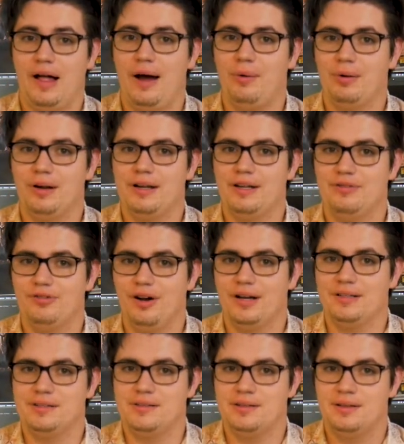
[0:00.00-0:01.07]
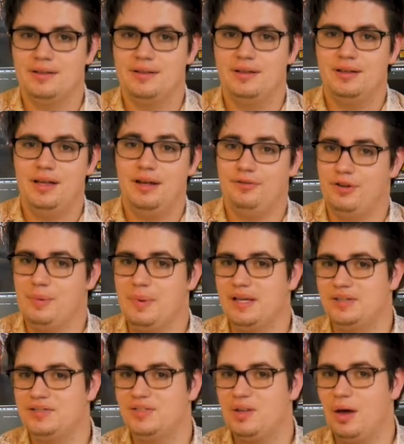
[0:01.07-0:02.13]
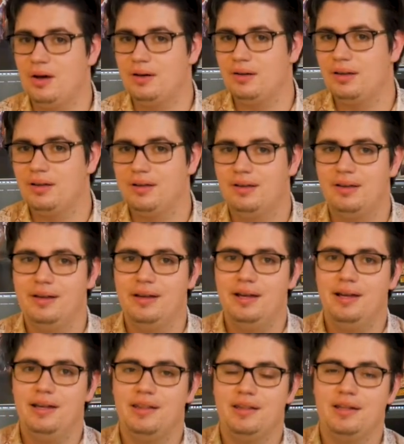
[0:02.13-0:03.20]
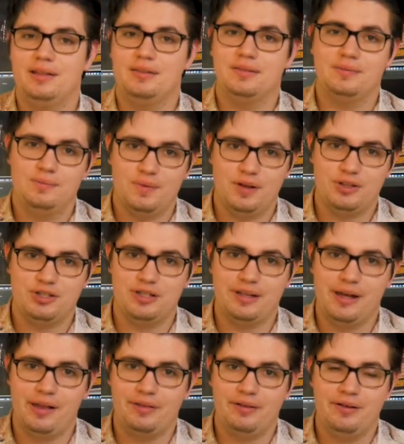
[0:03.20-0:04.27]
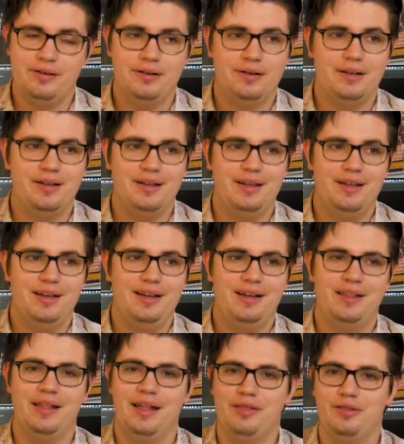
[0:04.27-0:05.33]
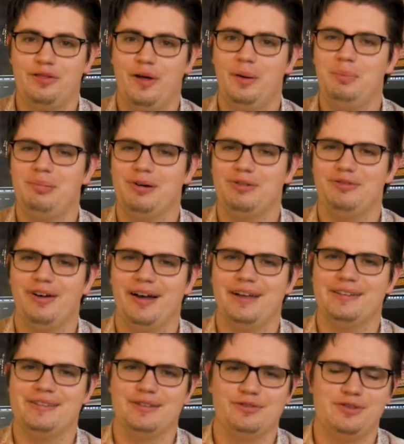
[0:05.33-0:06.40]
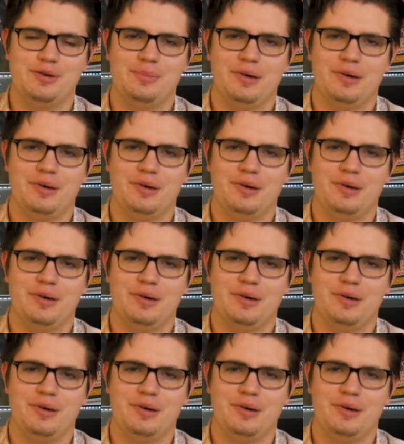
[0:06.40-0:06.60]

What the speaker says: Flower, he finds female skunk, and they're together. And Thumper finds a